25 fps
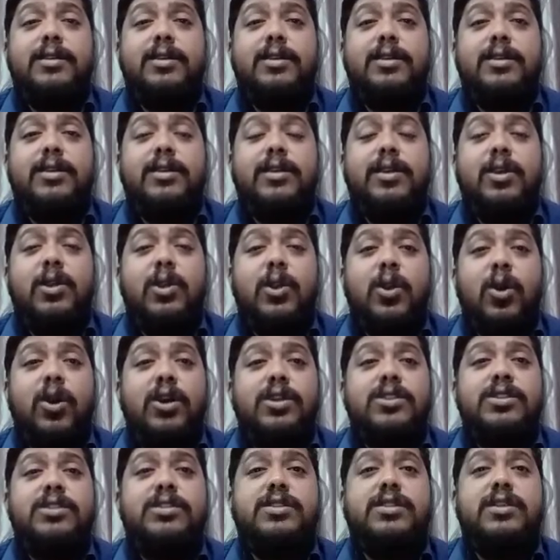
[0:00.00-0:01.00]

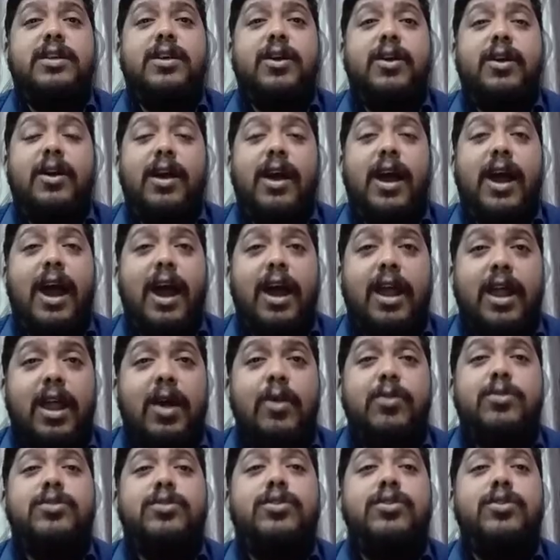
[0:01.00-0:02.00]
loss
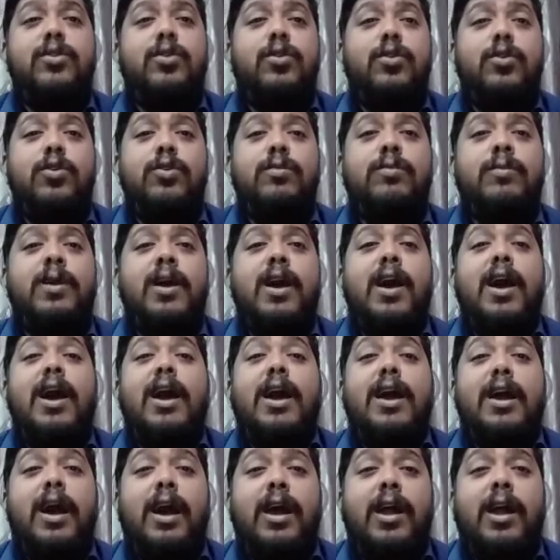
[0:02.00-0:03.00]
around the globe
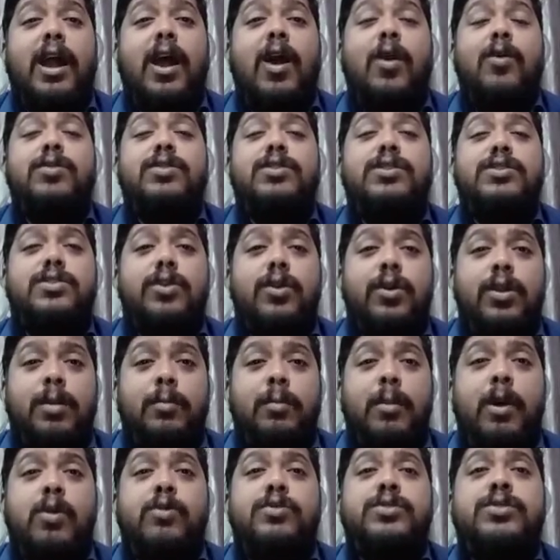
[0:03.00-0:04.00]
accounts or
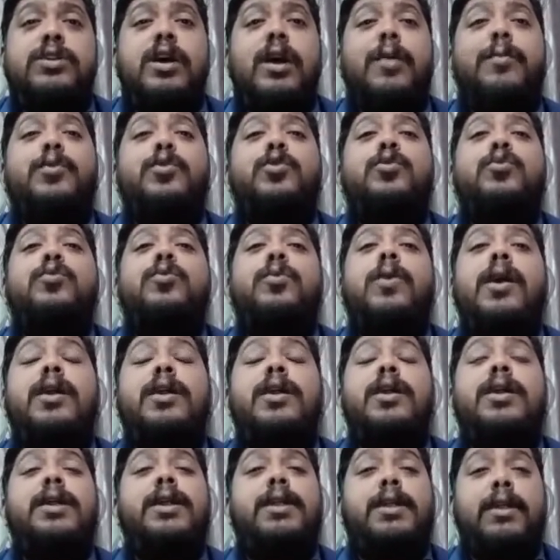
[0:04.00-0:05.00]
amounts up to
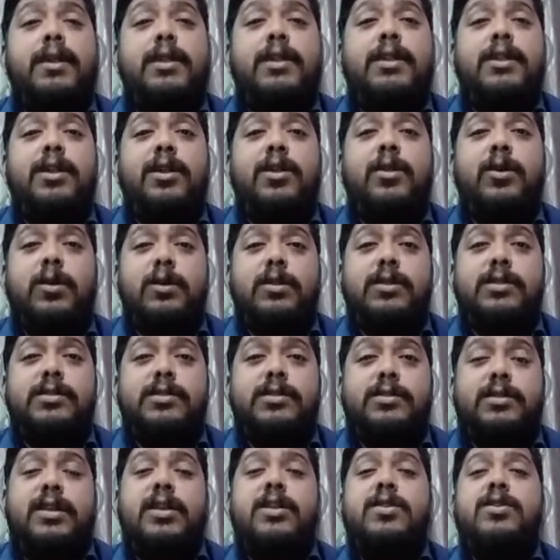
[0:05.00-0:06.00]
$1 trillion.
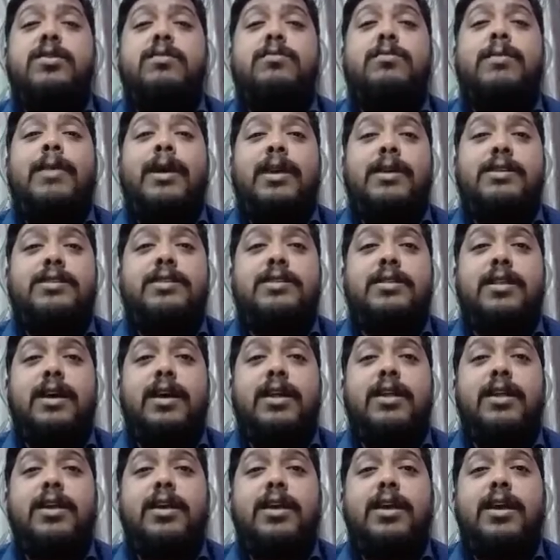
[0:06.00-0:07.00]
Can you imagine that?
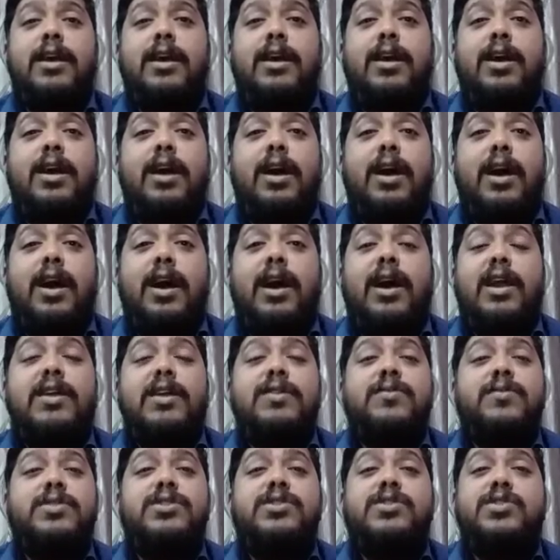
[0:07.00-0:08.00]
I
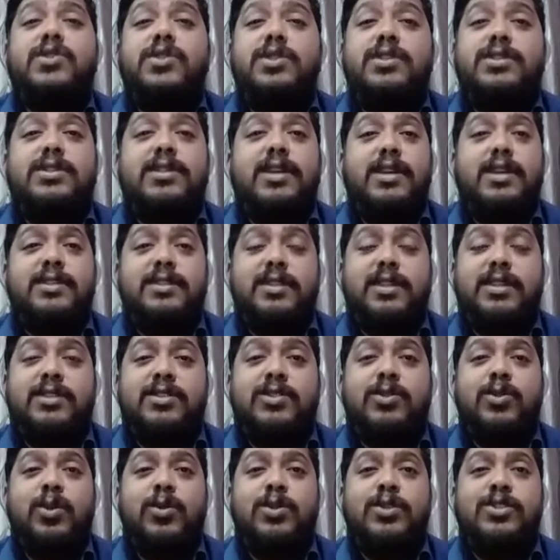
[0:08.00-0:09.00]
was just as
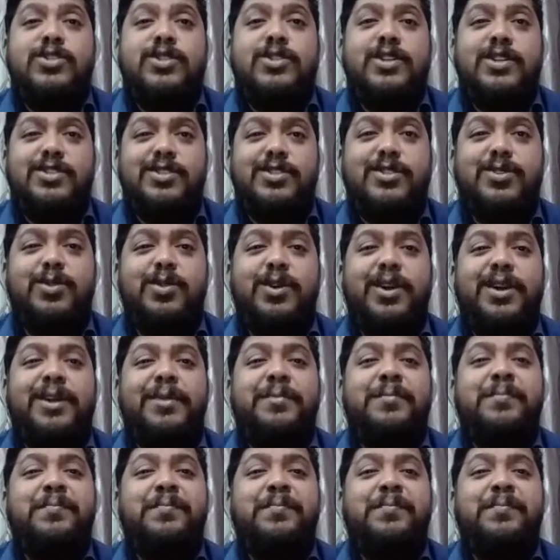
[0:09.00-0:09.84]
astonished as you are.